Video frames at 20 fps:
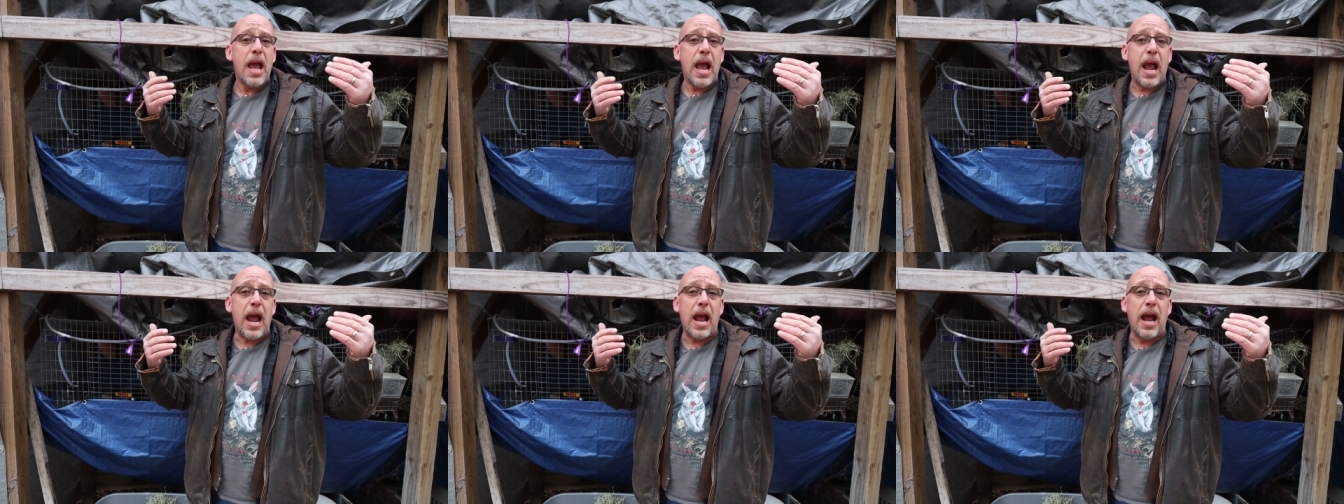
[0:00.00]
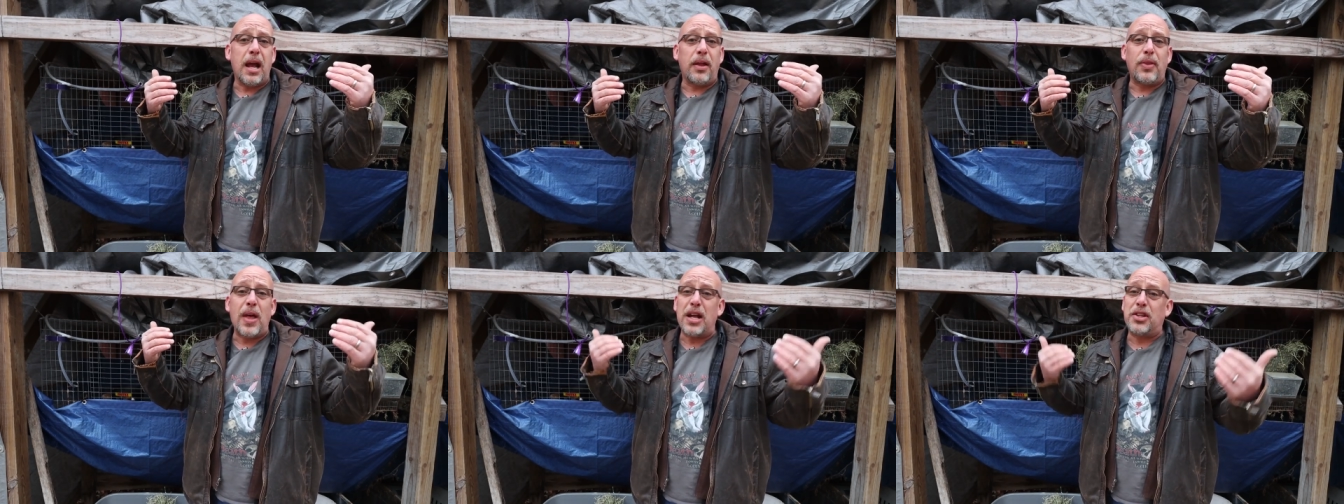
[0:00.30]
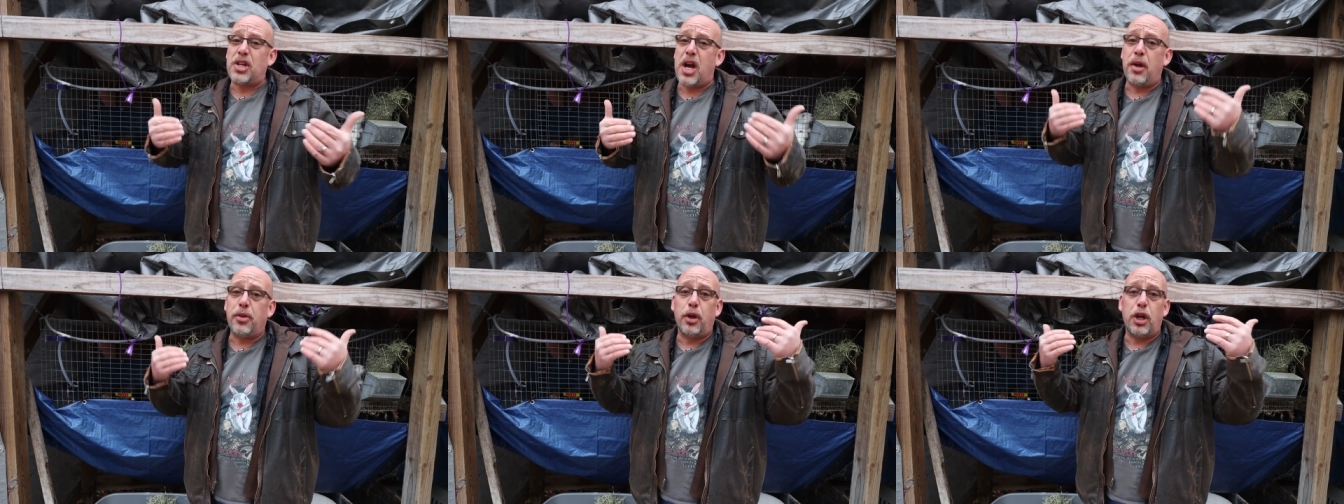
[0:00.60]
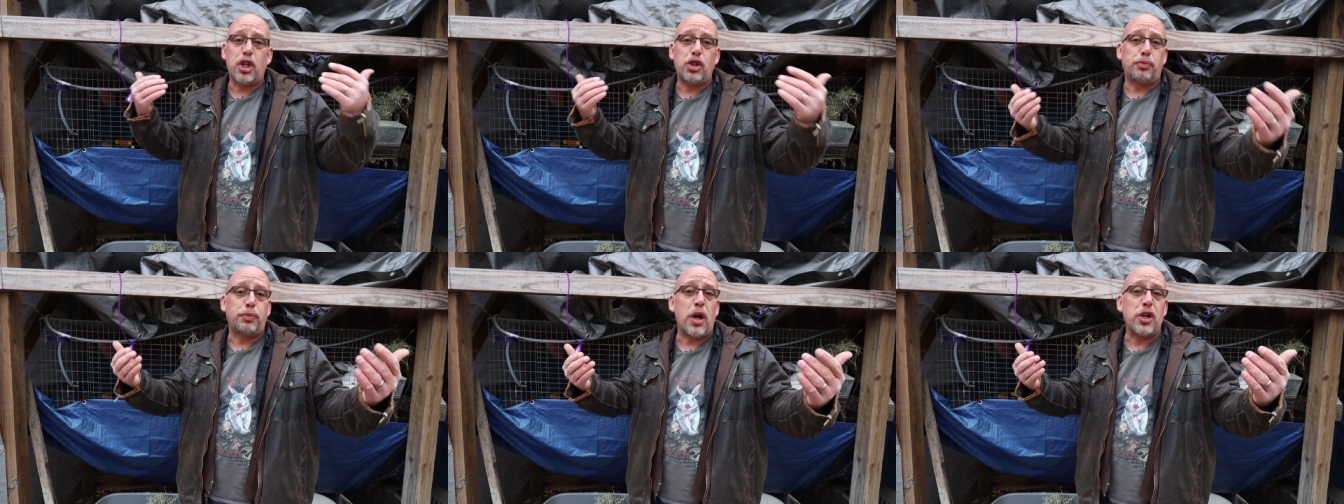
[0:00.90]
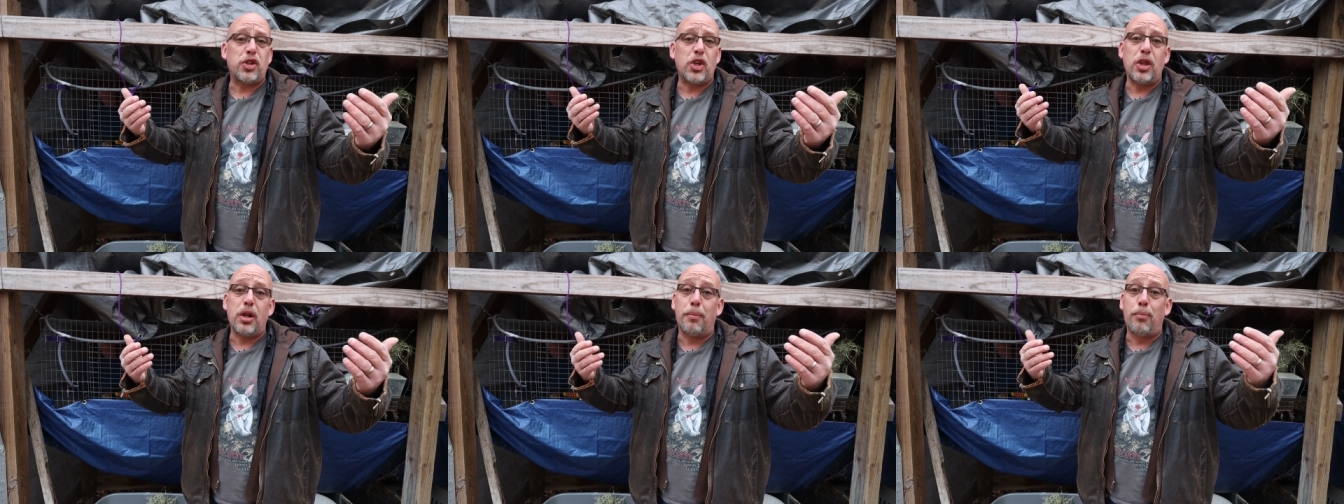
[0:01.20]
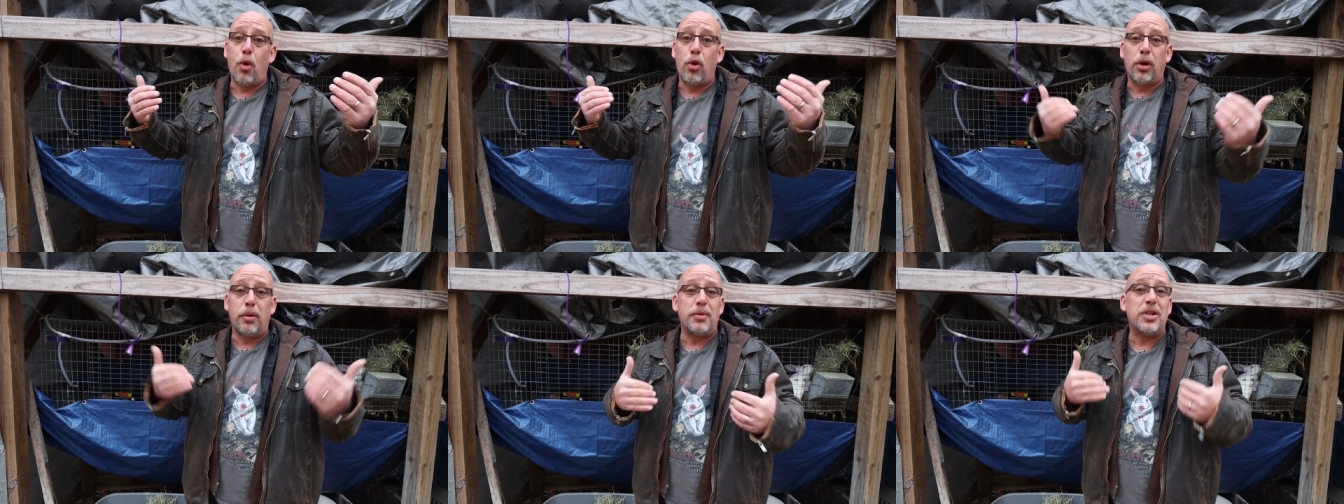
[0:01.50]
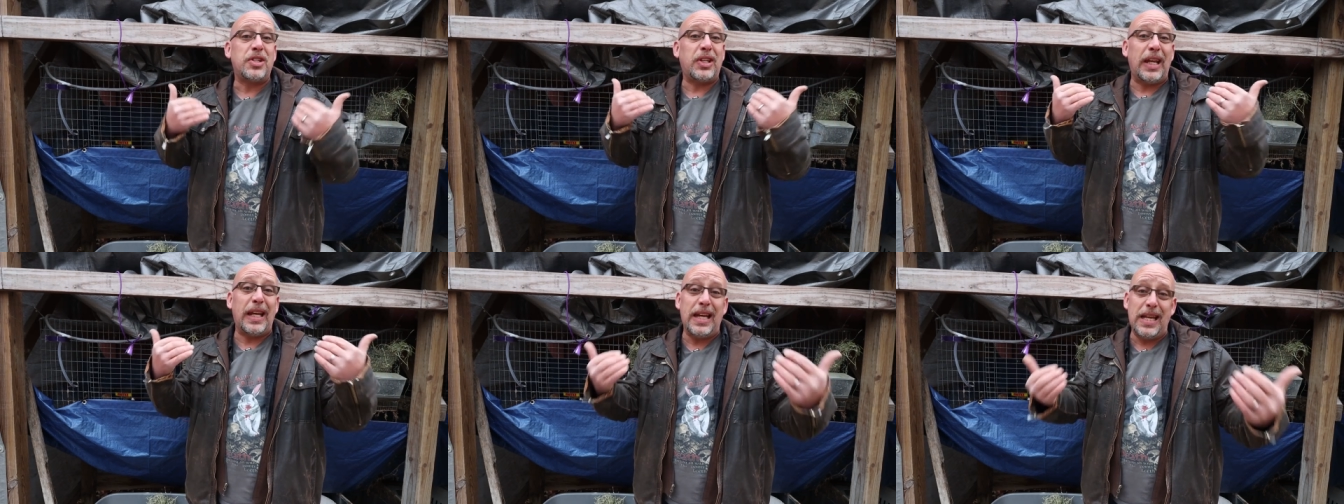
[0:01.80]
and that's how they're expressing their boredom
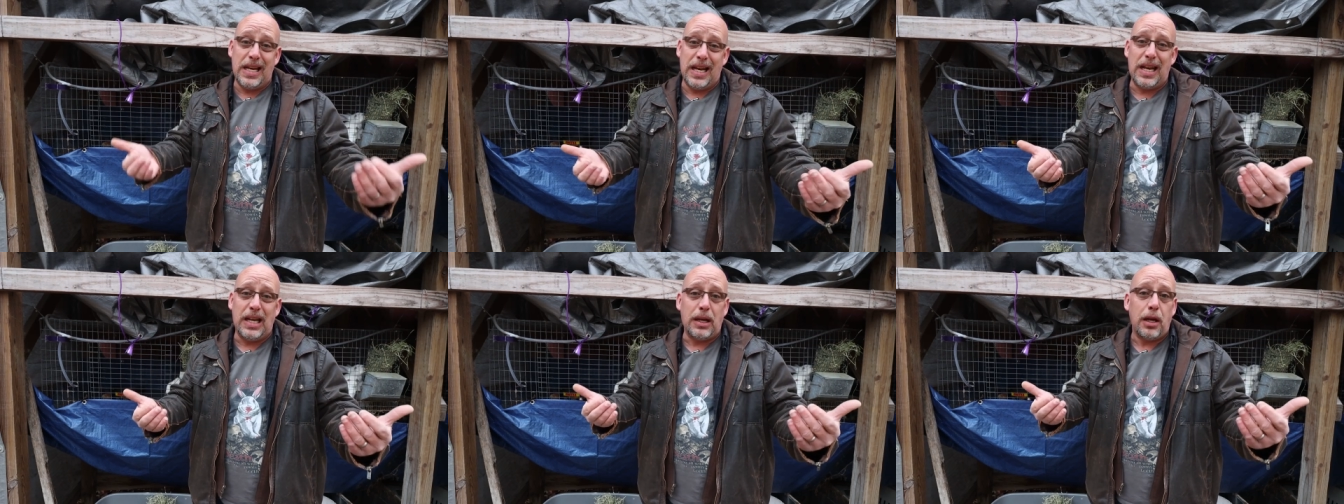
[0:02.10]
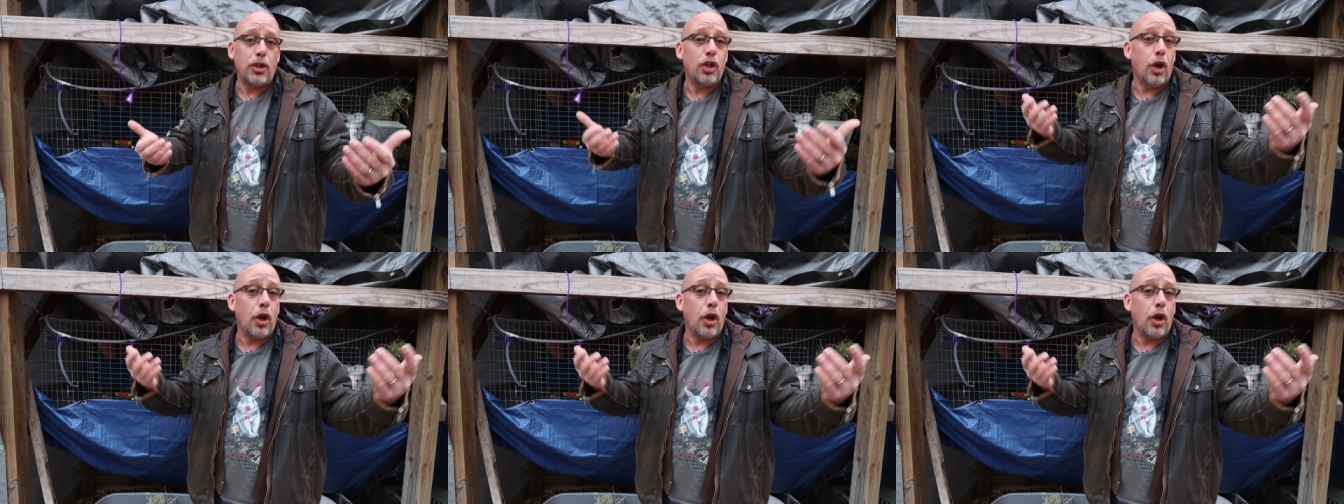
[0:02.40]
is eating.